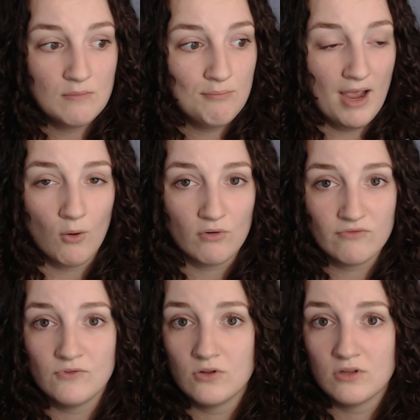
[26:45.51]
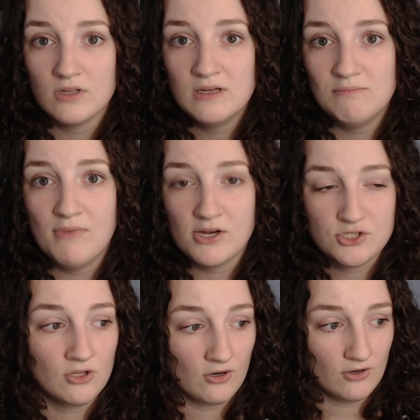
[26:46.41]
powerful,
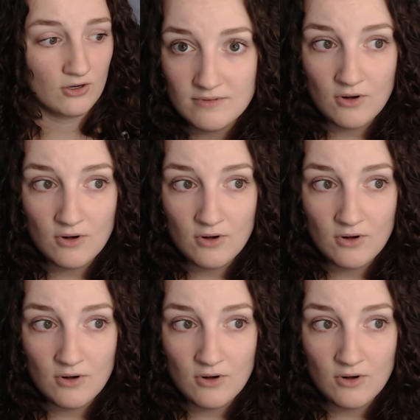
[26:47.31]
muscular,